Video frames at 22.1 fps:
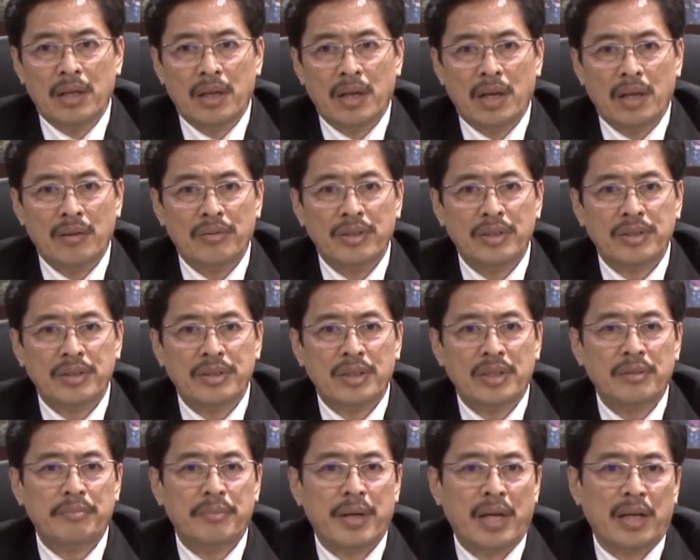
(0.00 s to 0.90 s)
and
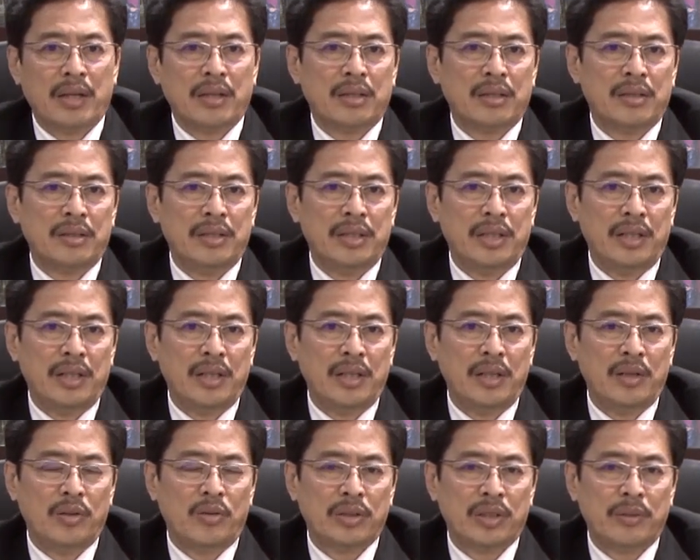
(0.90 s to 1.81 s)
return back the
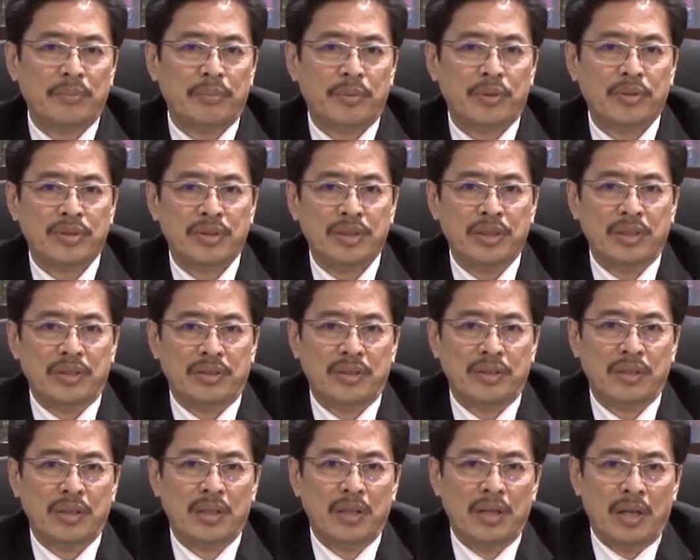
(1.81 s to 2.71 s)
ill-gotten
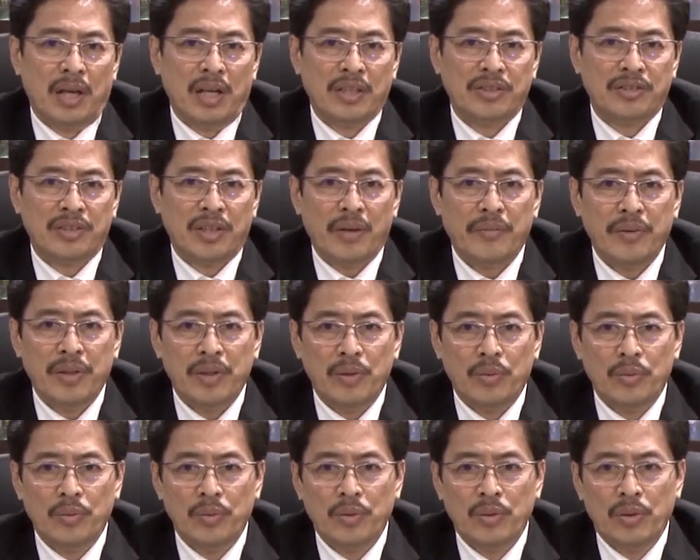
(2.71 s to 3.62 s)
proceeds as
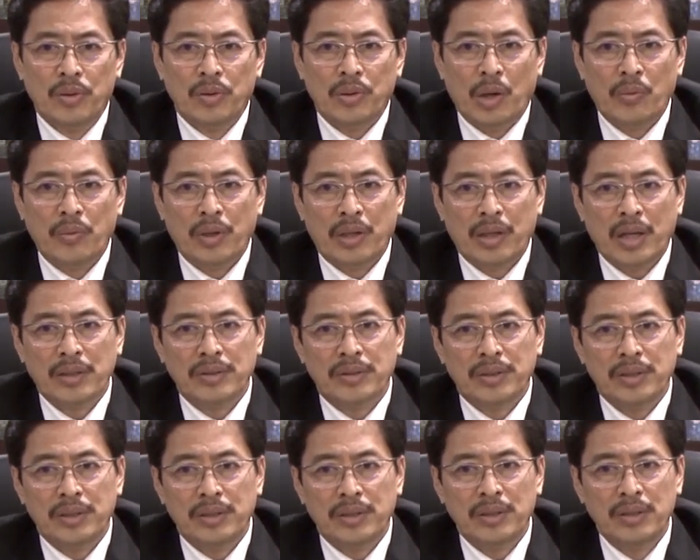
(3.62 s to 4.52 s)
revenue to our
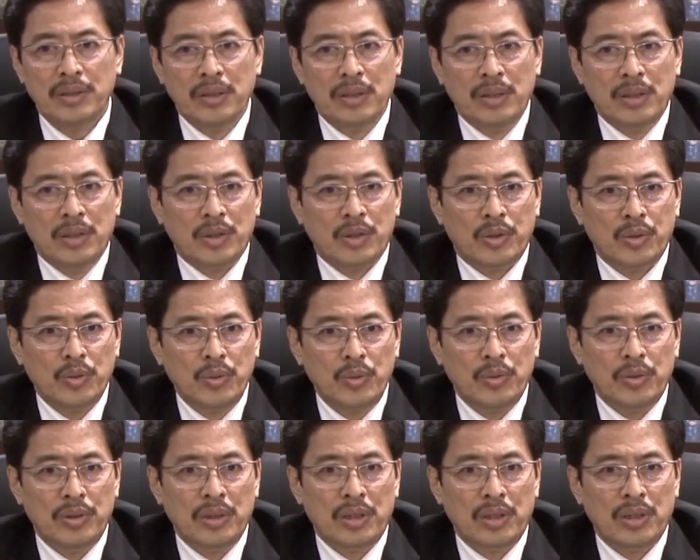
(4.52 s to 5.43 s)
country
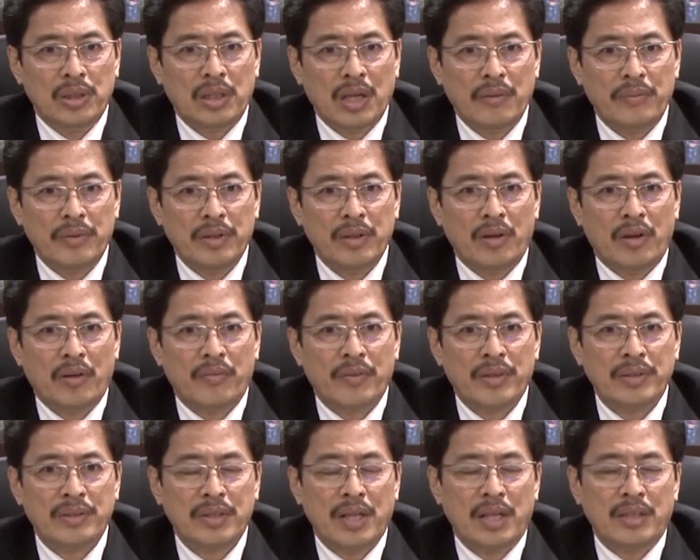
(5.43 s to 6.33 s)
through the recovery of
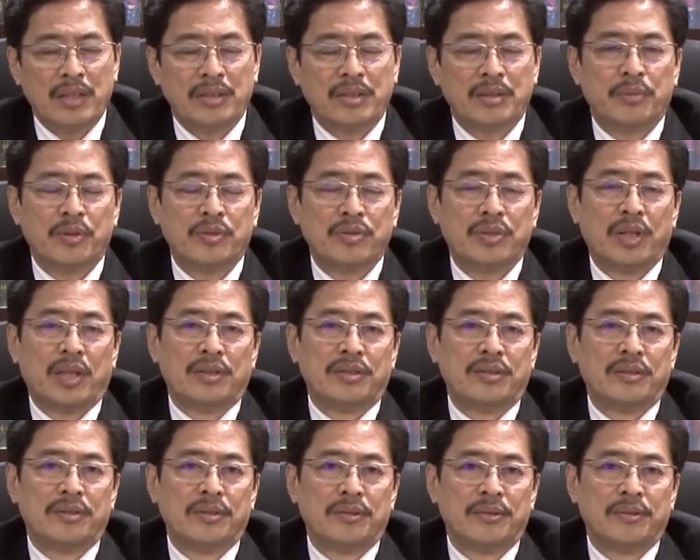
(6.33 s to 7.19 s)
assets process.